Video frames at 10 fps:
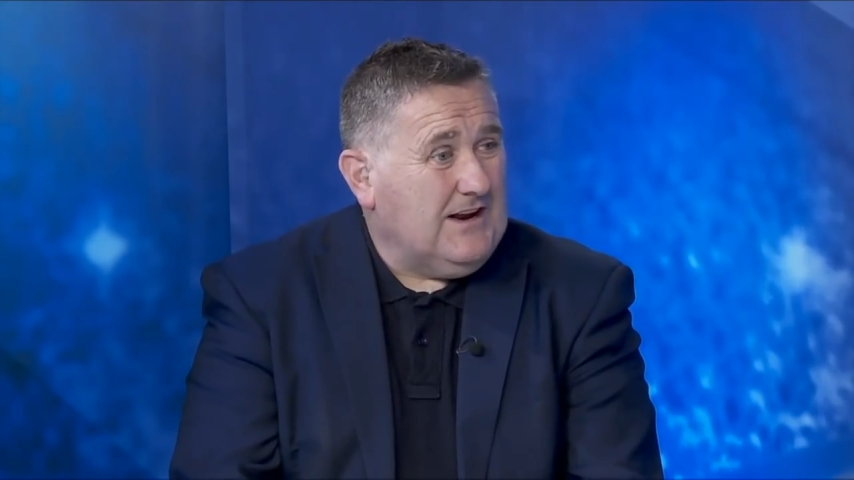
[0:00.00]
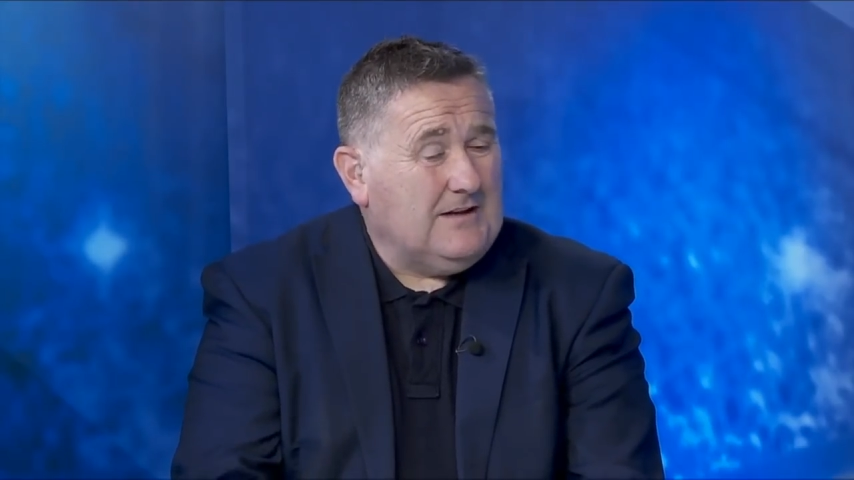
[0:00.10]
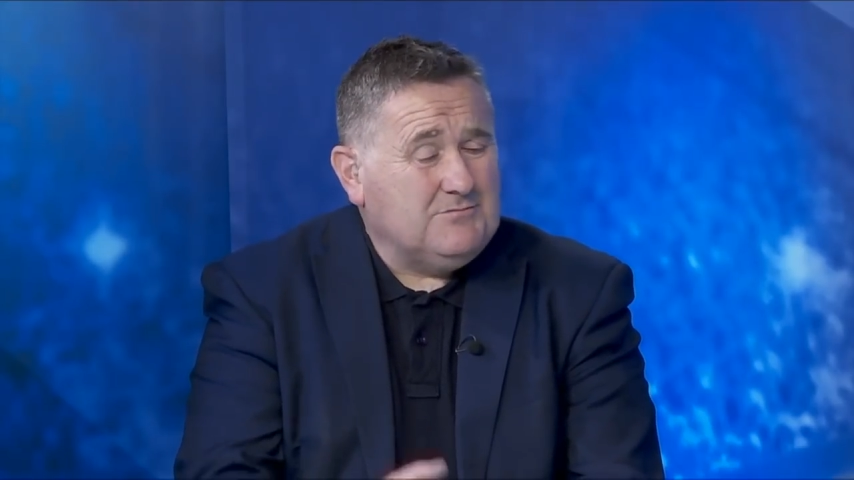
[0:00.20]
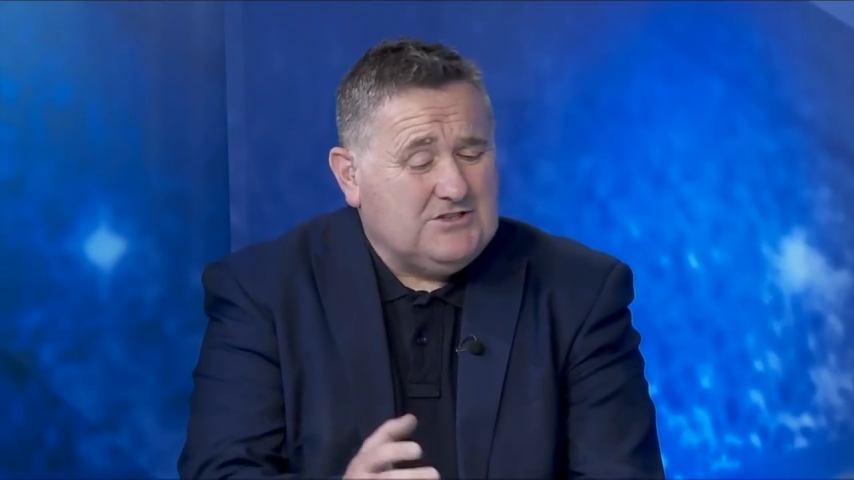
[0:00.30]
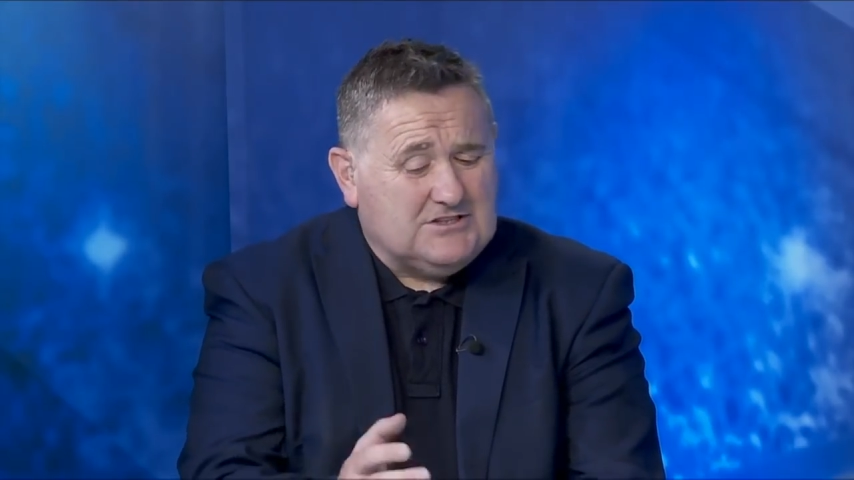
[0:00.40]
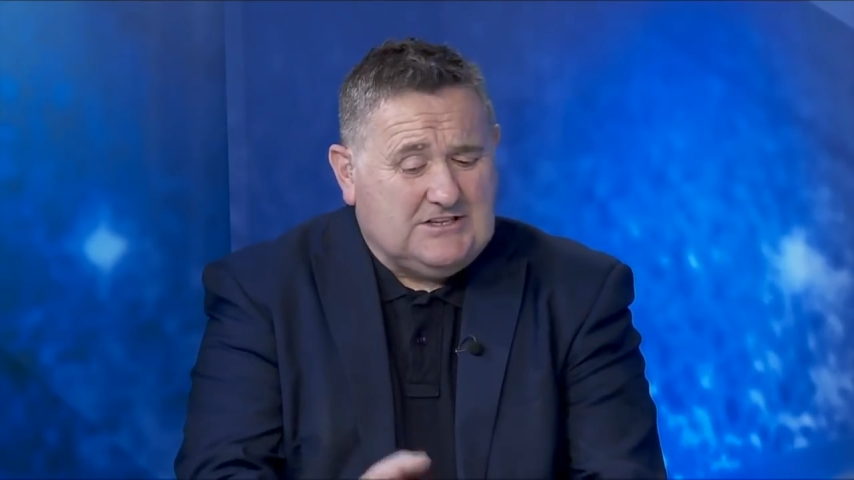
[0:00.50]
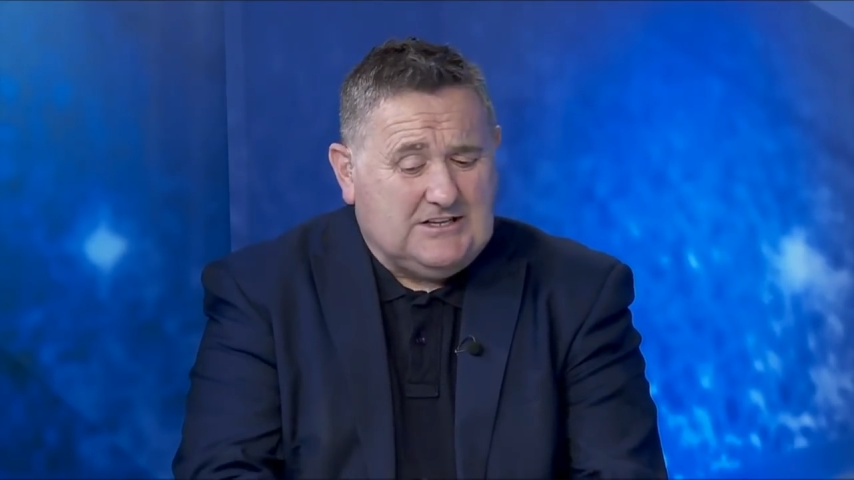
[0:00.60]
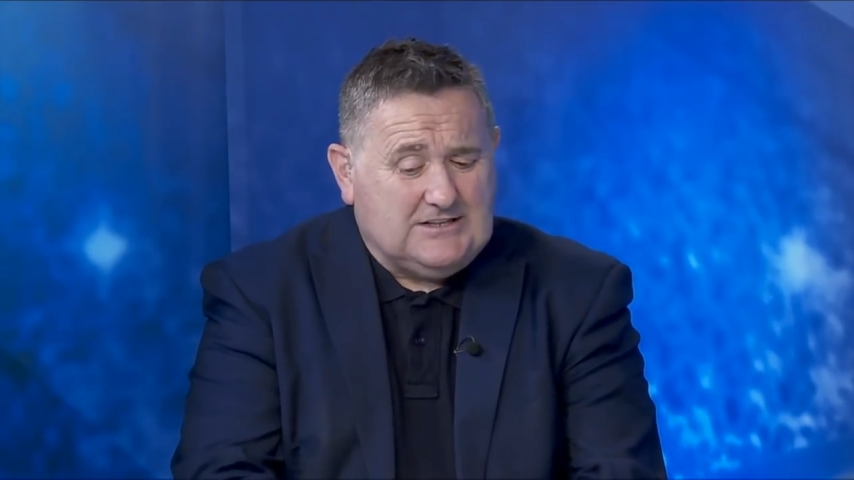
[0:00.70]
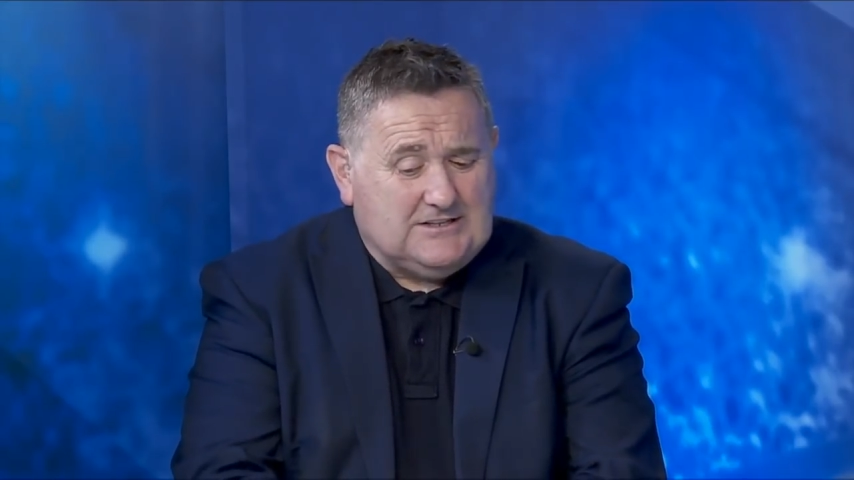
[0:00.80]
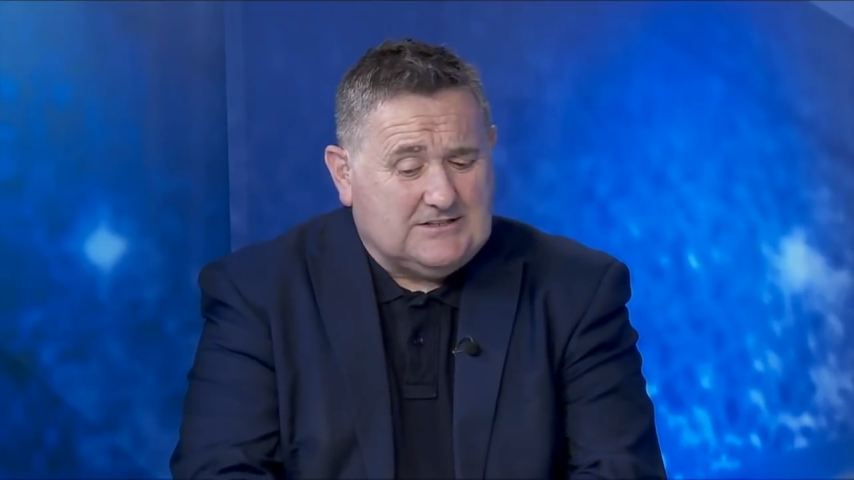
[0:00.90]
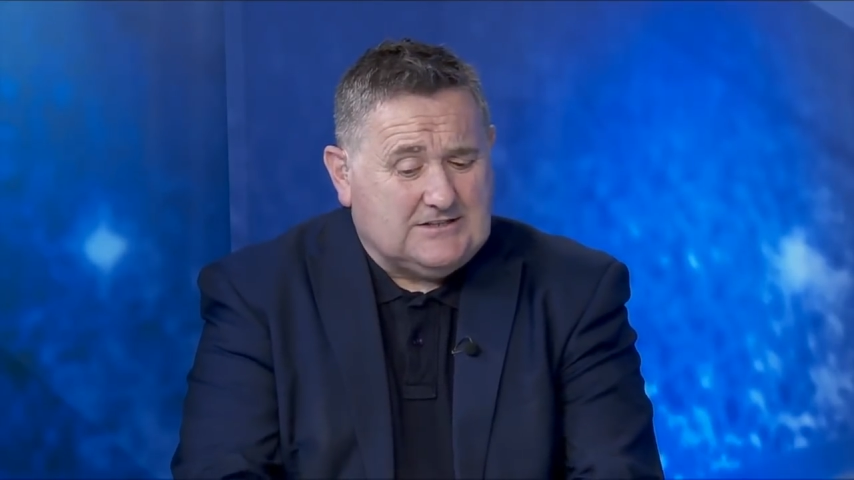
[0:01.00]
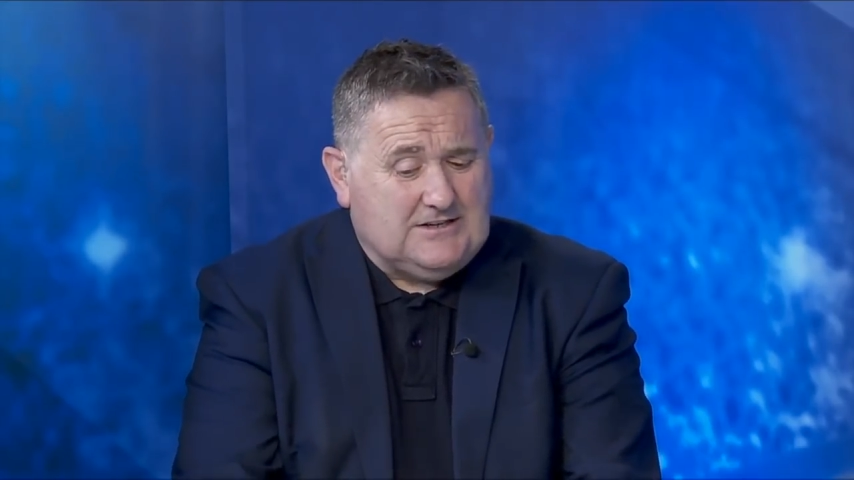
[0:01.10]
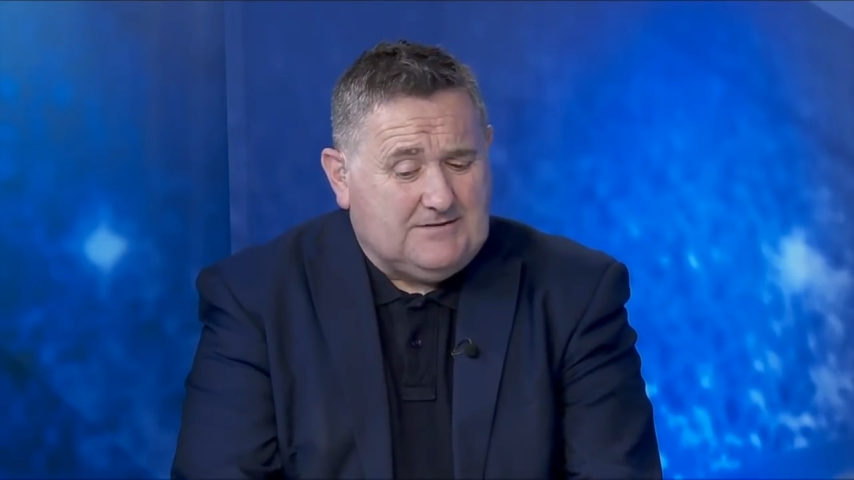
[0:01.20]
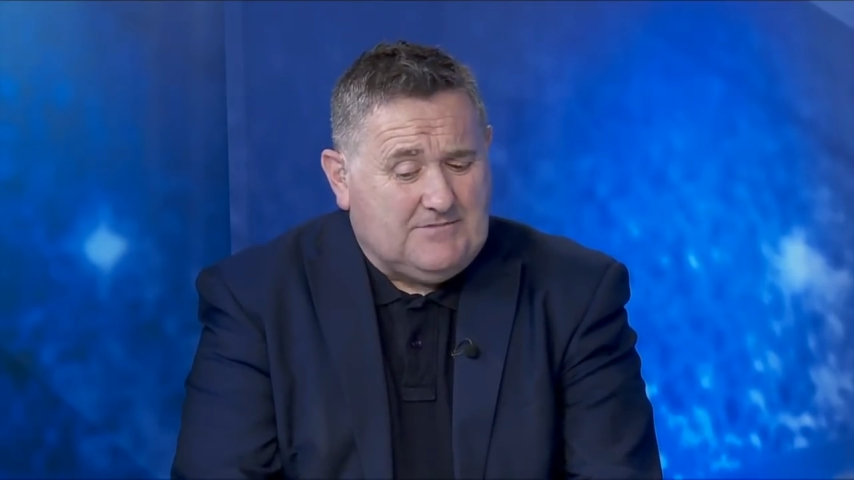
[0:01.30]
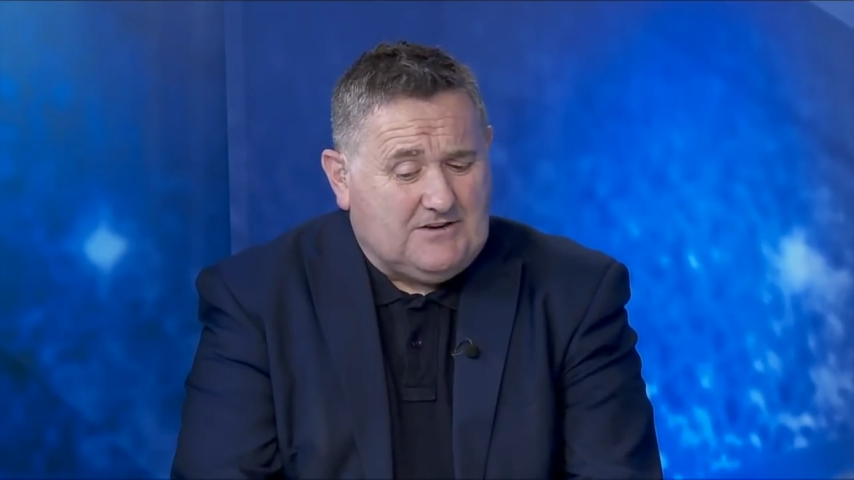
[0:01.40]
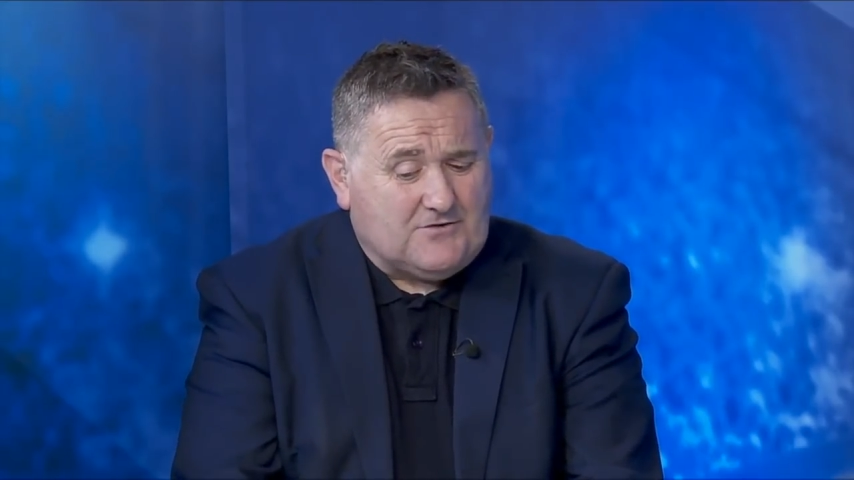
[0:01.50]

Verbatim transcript: And I'm just hearing that, um,